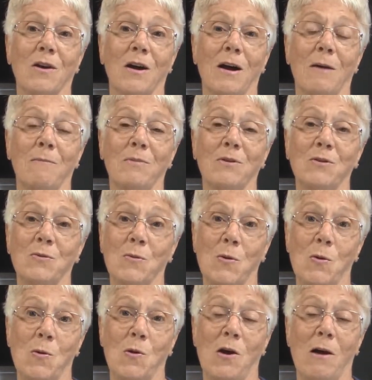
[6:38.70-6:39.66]

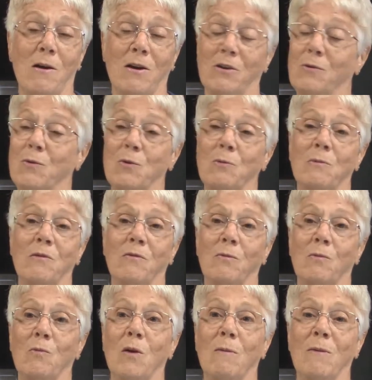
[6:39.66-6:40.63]
patrol, our group of
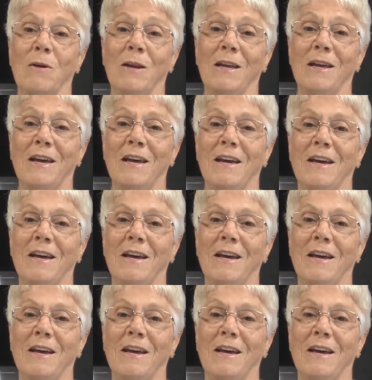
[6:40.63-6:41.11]
women,